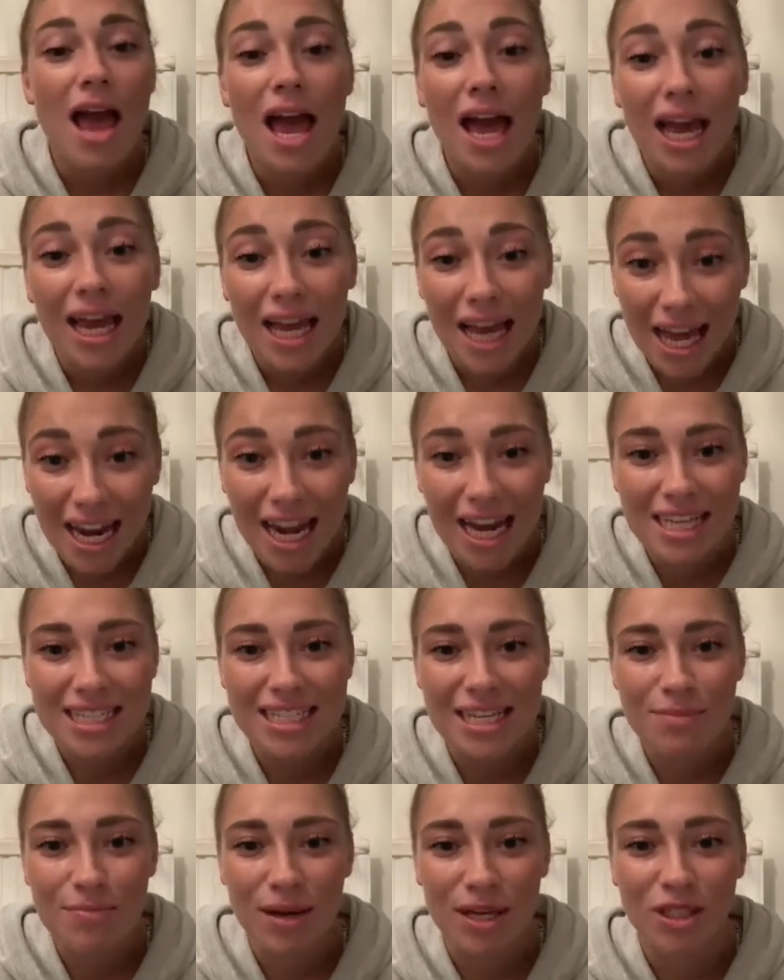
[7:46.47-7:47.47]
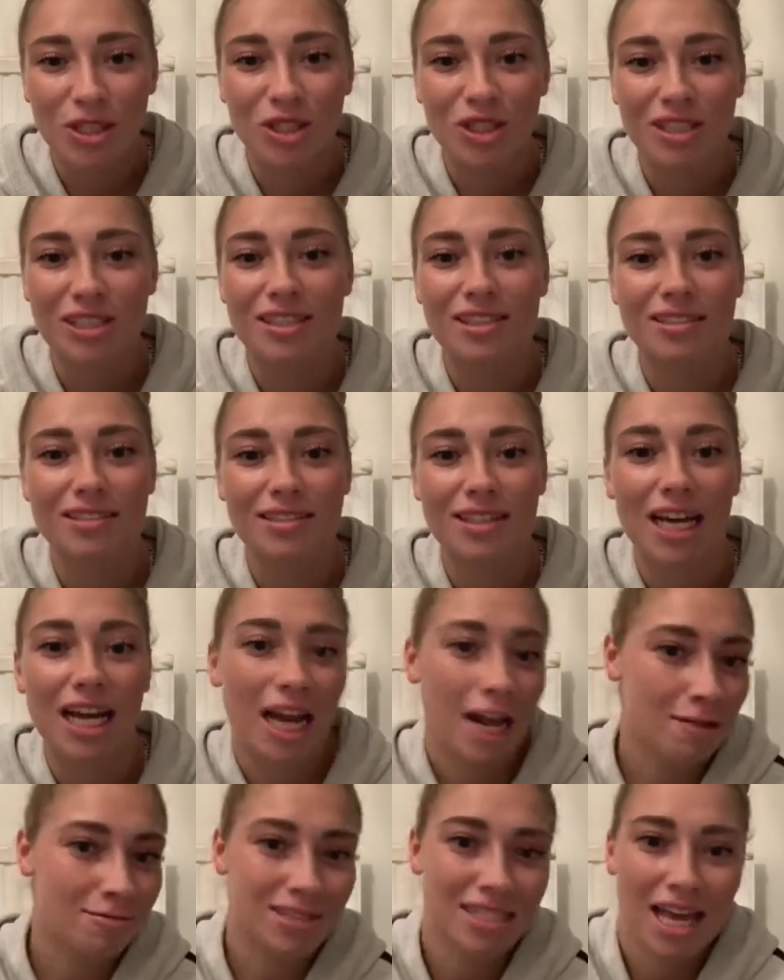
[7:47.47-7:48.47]
can I see pictures? And
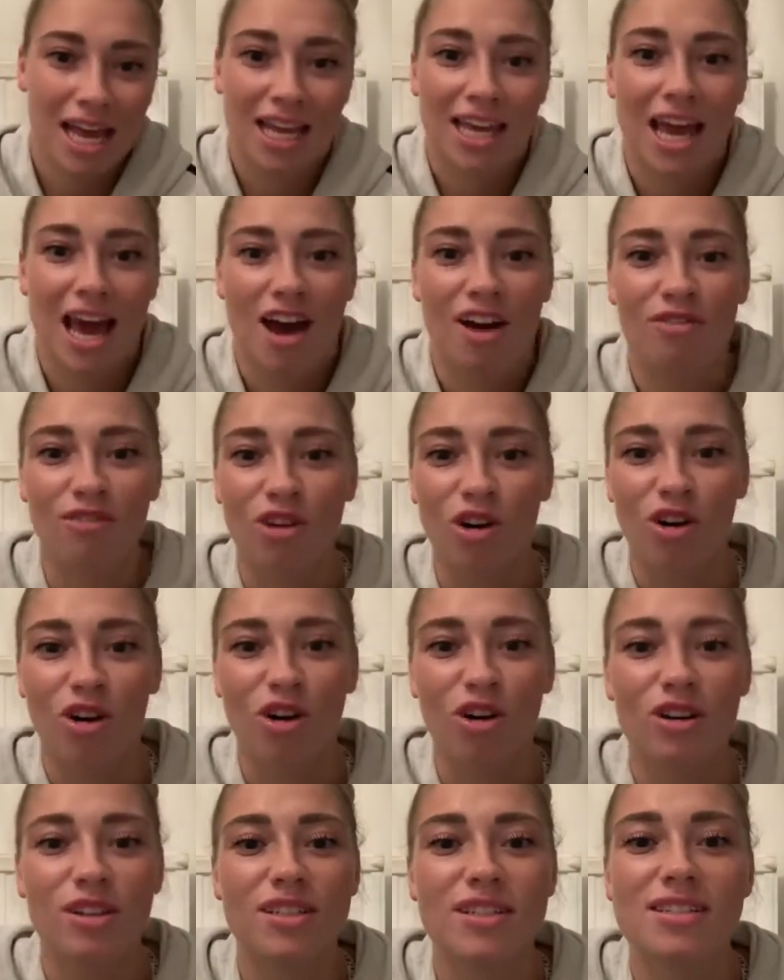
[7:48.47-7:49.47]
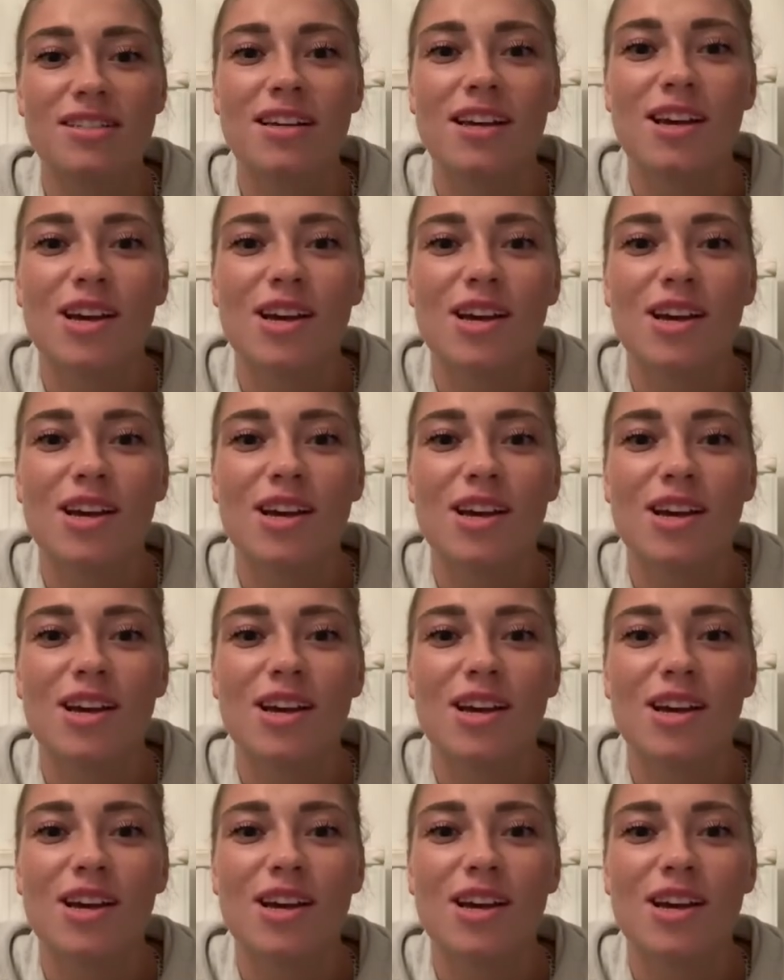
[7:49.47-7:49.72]
I was like, yeah, of course.